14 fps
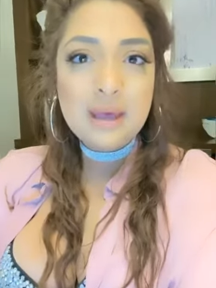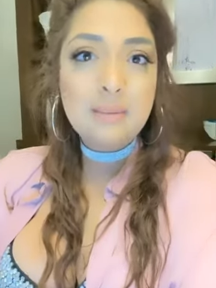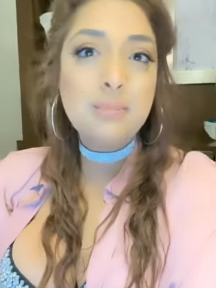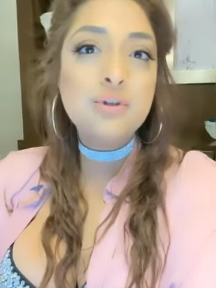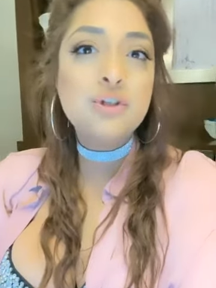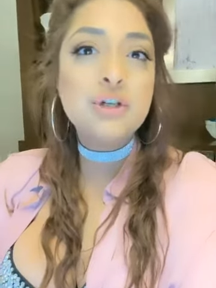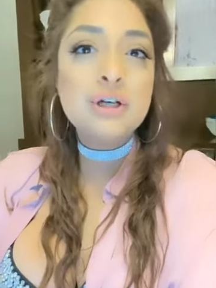
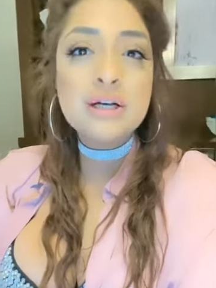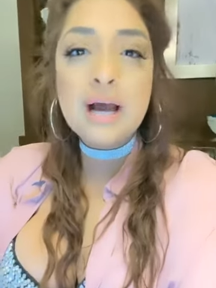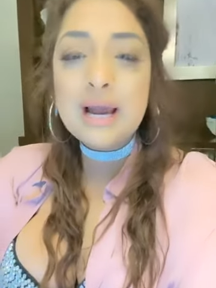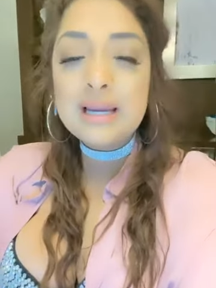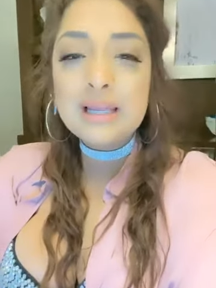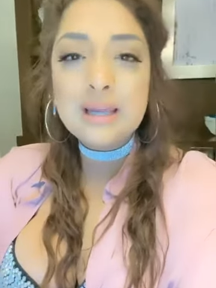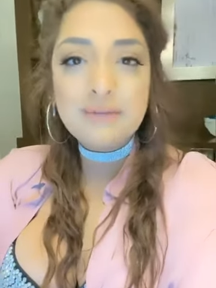but you could
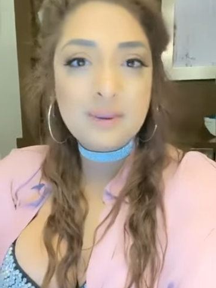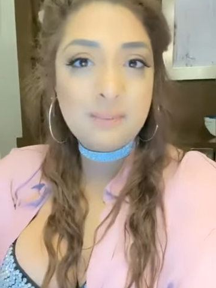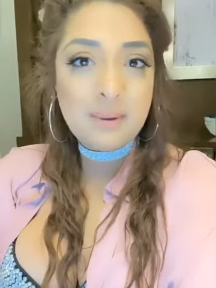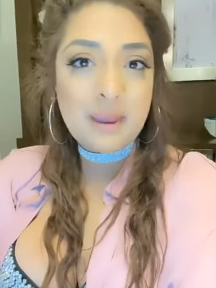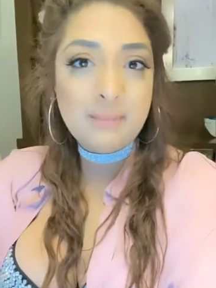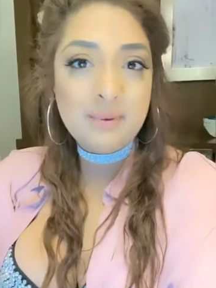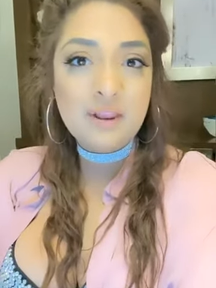kind of give the
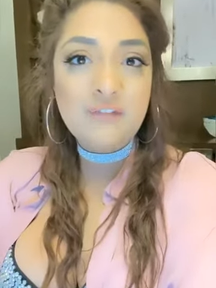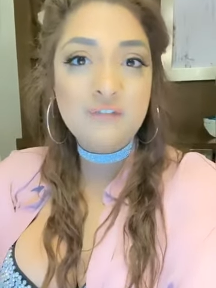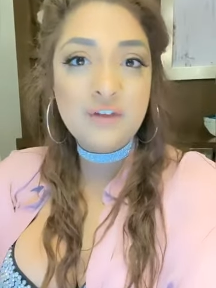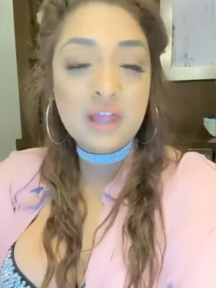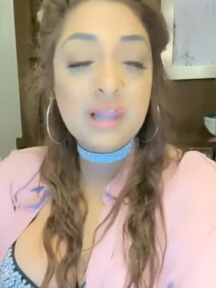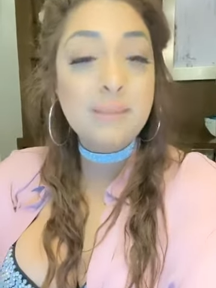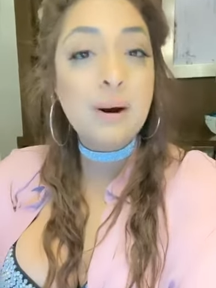people a
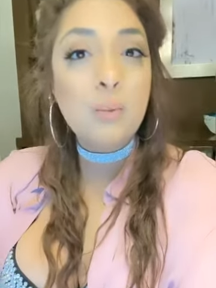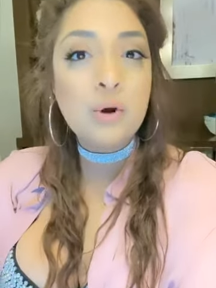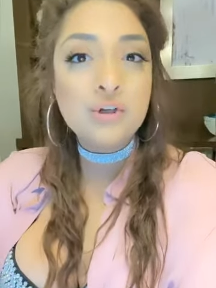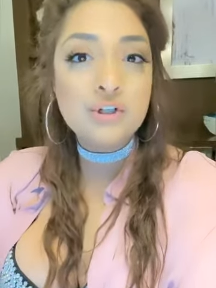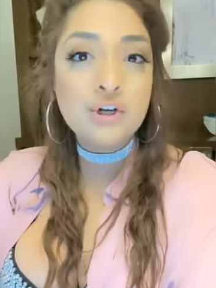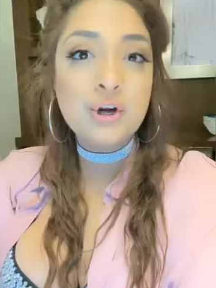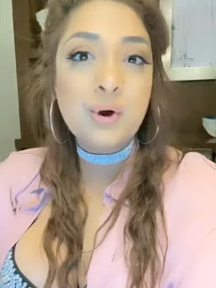feel about
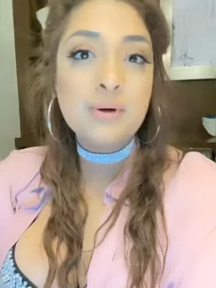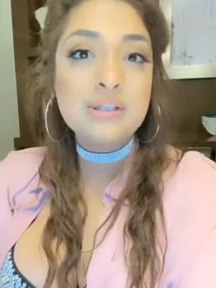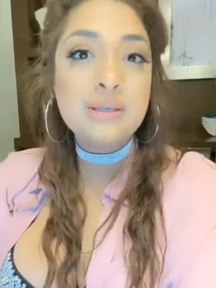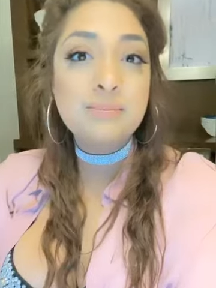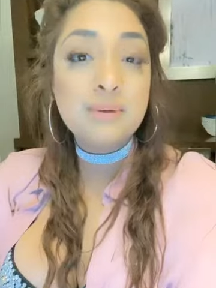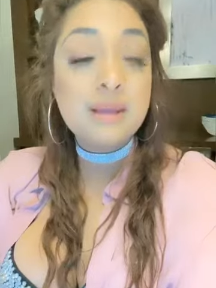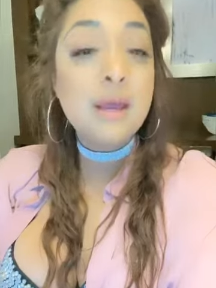what you're going
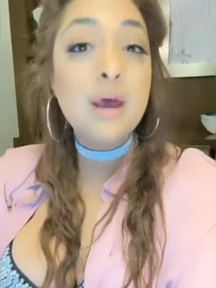to be